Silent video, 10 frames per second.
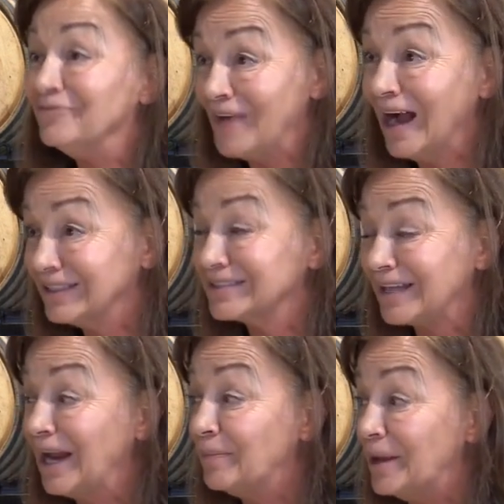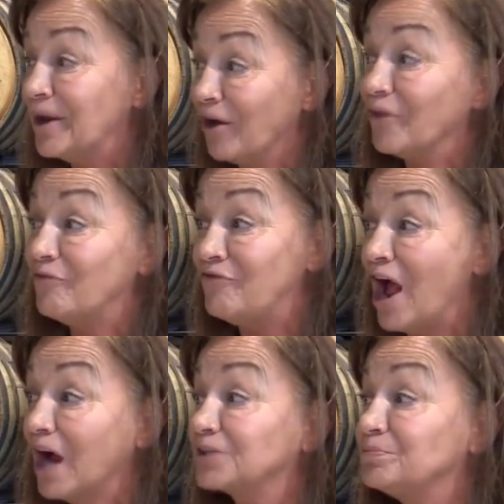A fax came in on the
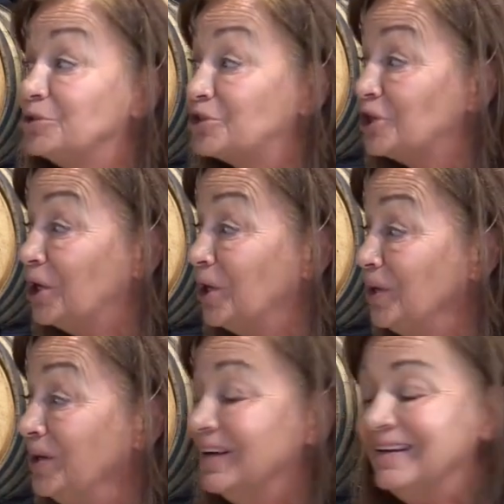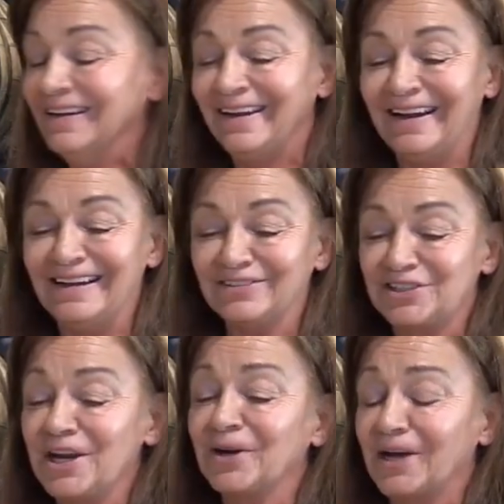fax machine, and it was
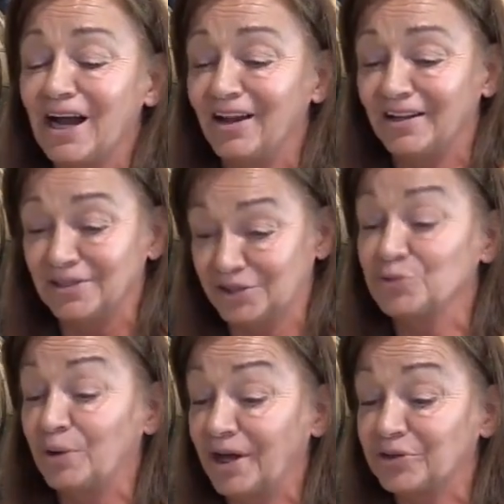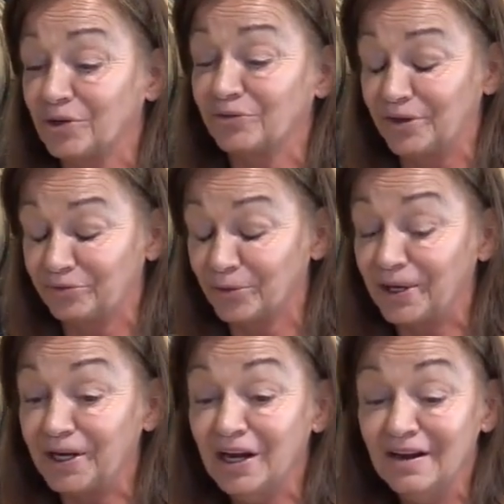Terry Allen. This is when I drove Fred
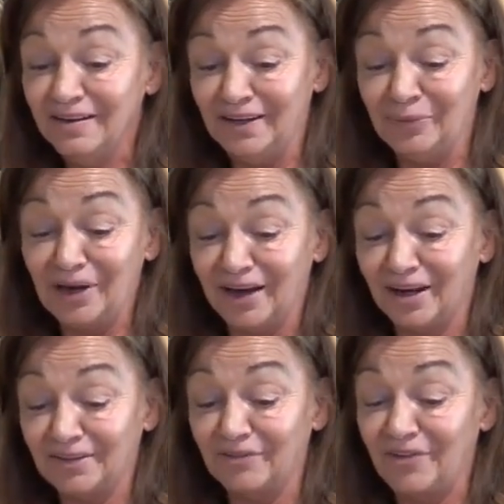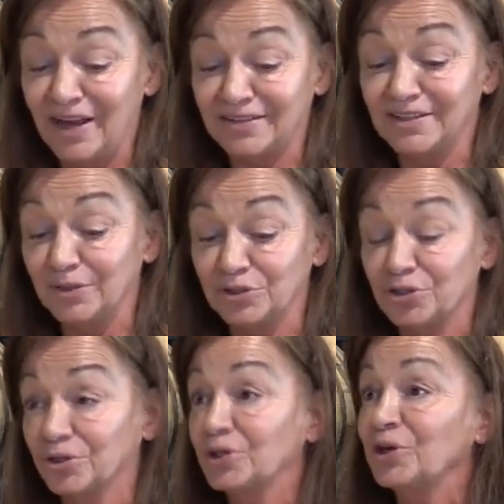Free, and I got that fax, and it
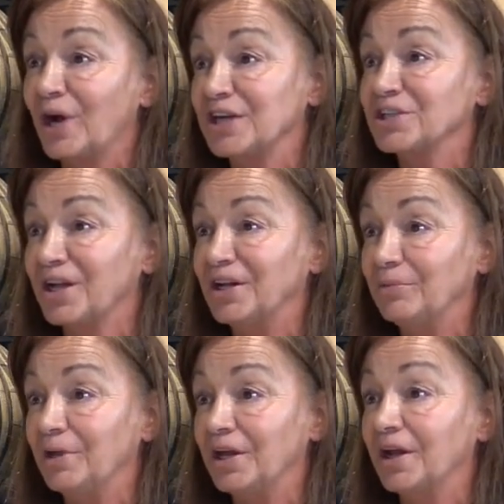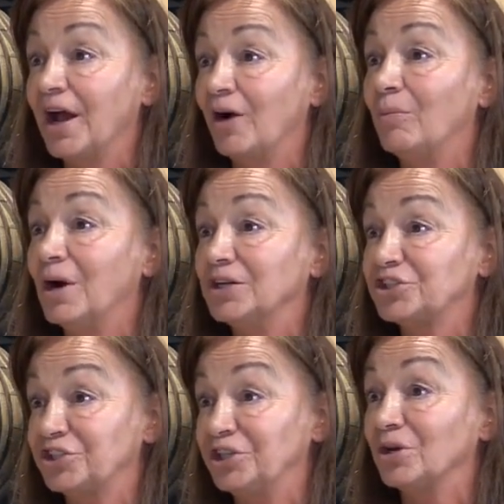was her congratulating me and how much
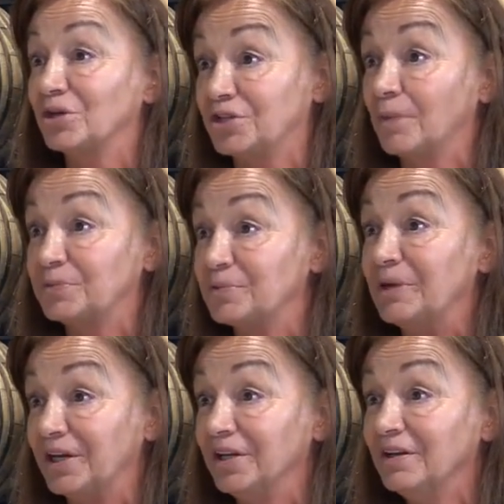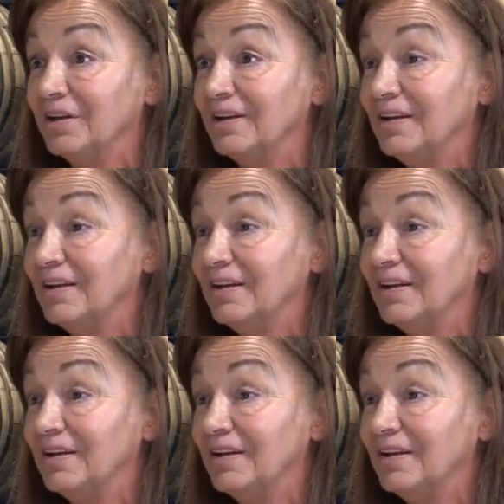she looked up to me.